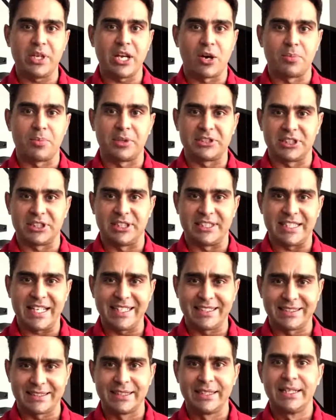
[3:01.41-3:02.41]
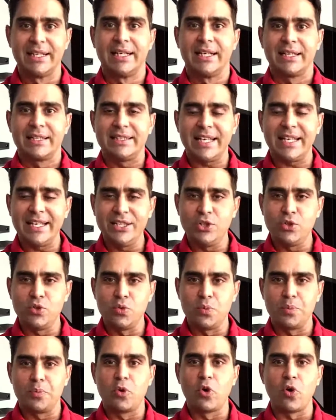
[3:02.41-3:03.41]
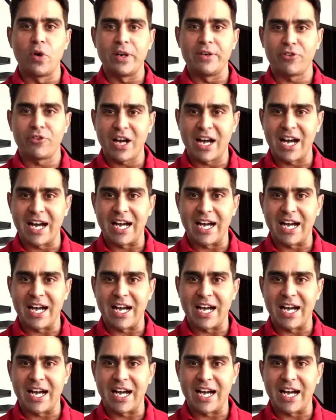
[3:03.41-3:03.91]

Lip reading: how much in debt, then you go in for a